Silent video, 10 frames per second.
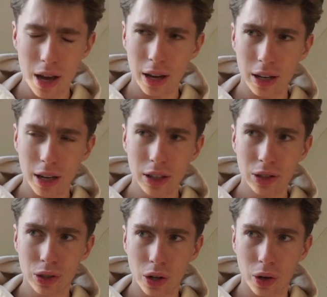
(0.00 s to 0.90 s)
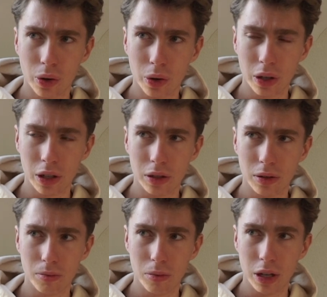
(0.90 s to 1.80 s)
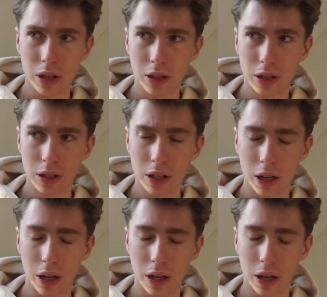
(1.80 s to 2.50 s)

I guess, so it means